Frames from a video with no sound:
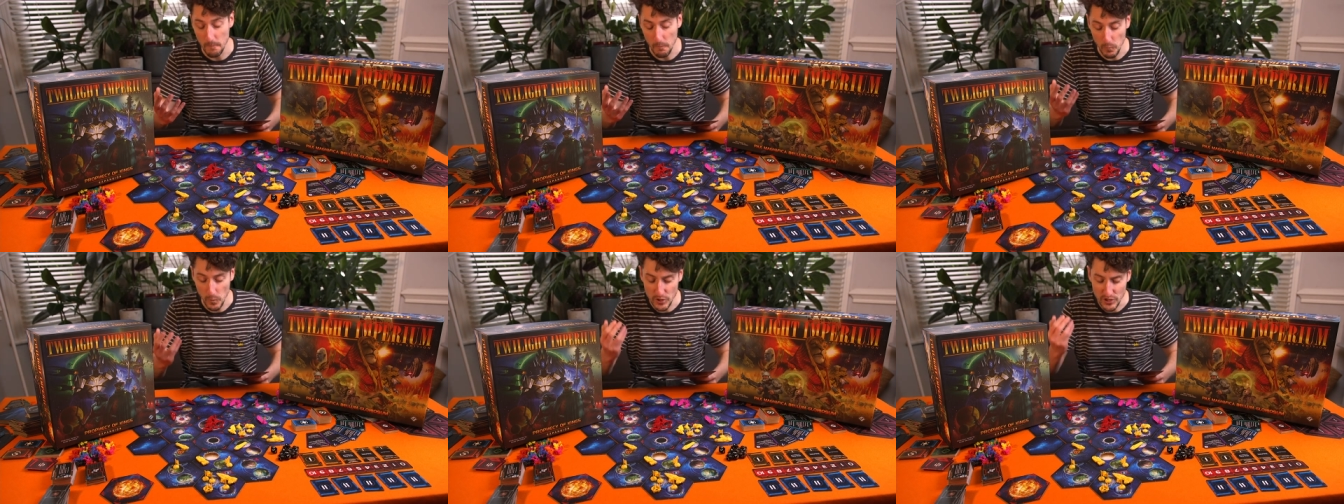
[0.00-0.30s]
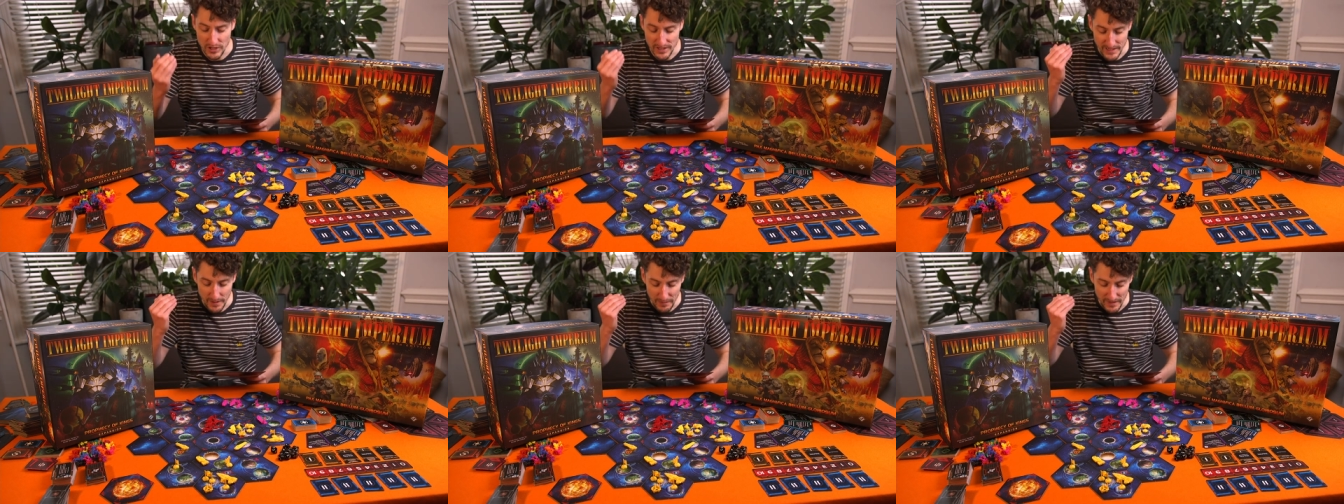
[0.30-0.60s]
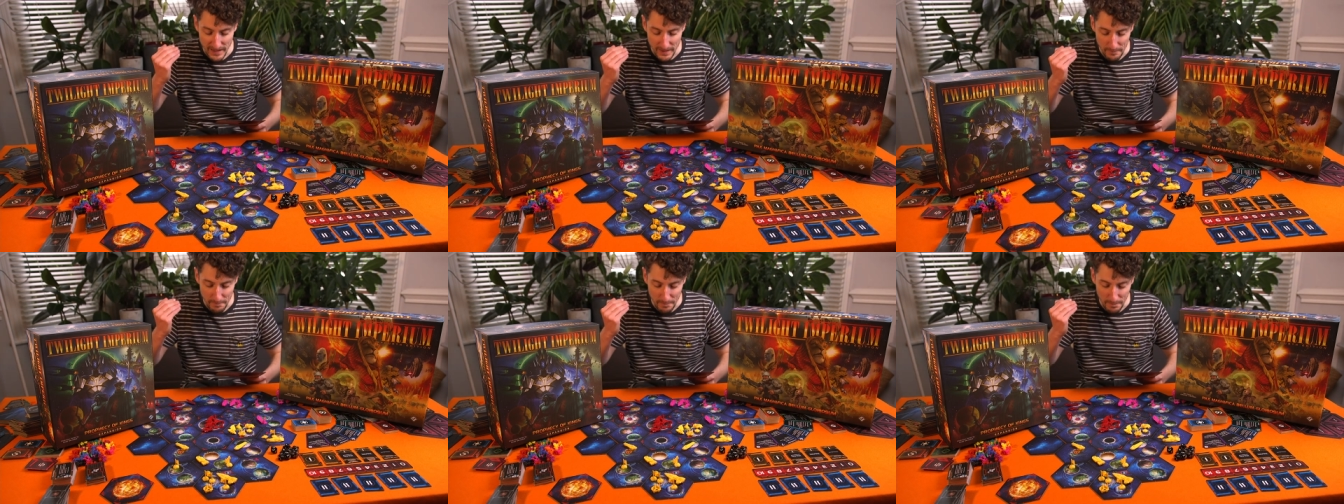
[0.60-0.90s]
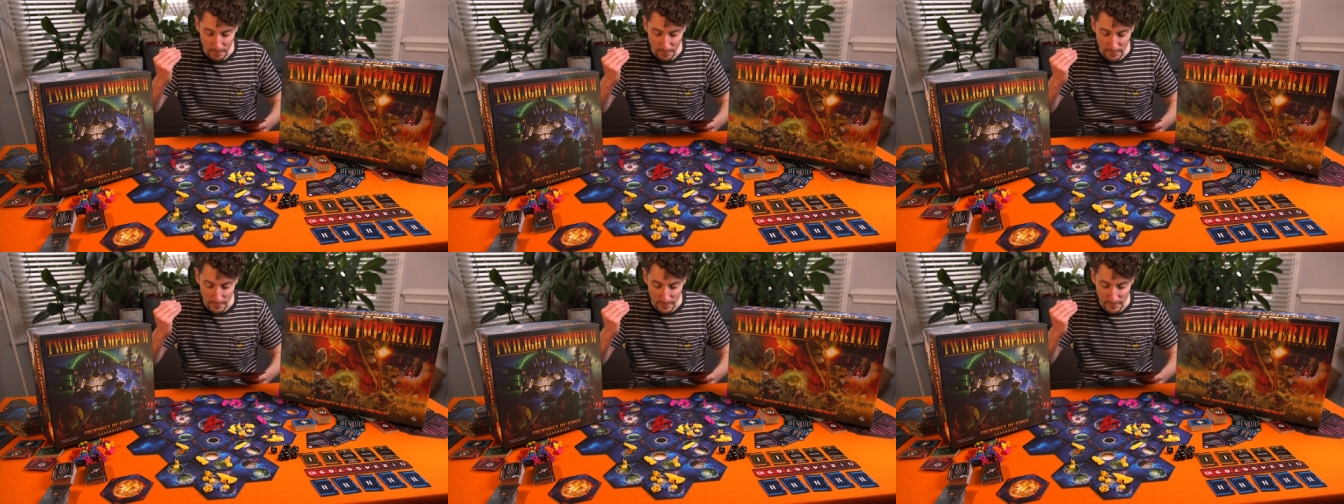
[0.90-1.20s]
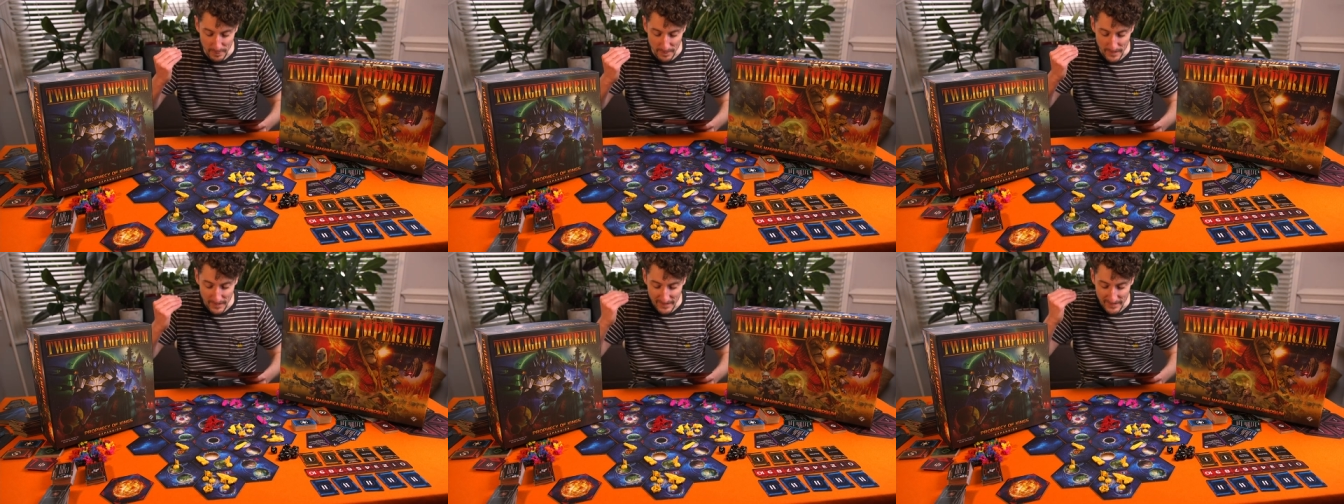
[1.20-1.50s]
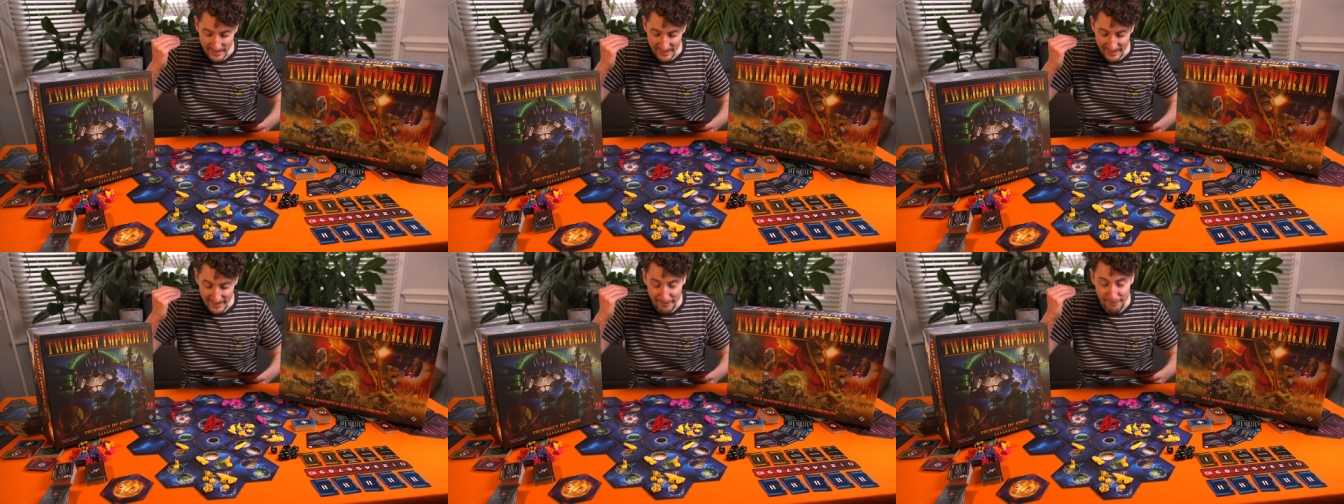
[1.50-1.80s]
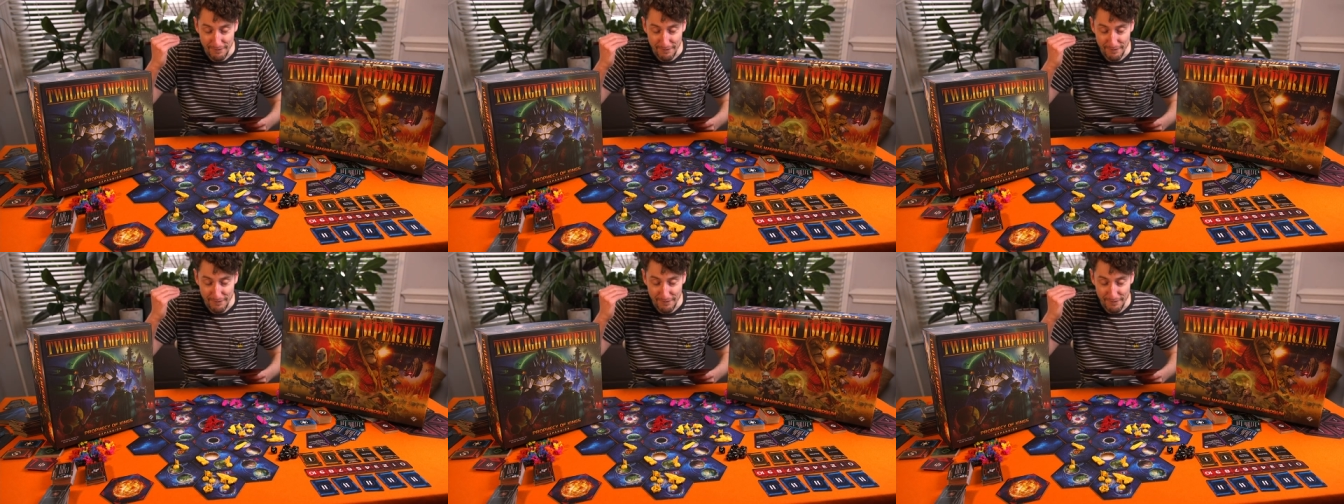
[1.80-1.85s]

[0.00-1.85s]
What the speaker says: Which is something that the